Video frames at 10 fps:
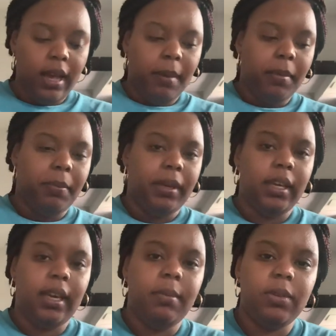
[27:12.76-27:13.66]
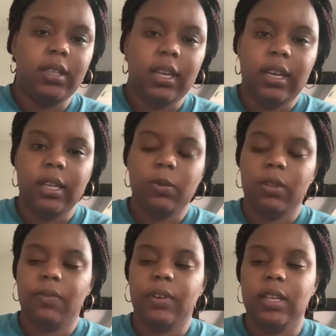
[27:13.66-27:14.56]
But being able to connect
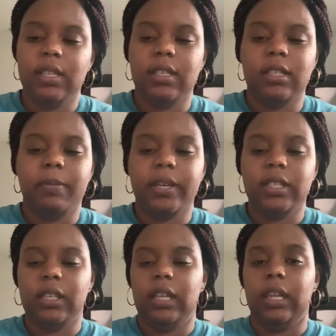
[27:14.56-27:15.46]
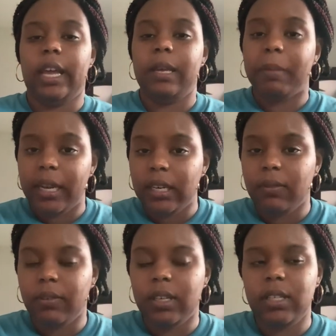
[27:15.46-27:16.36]
with friends, especially
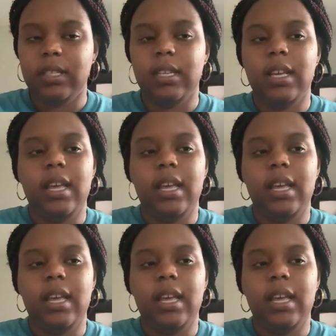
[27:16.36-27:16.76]
like-minded friends,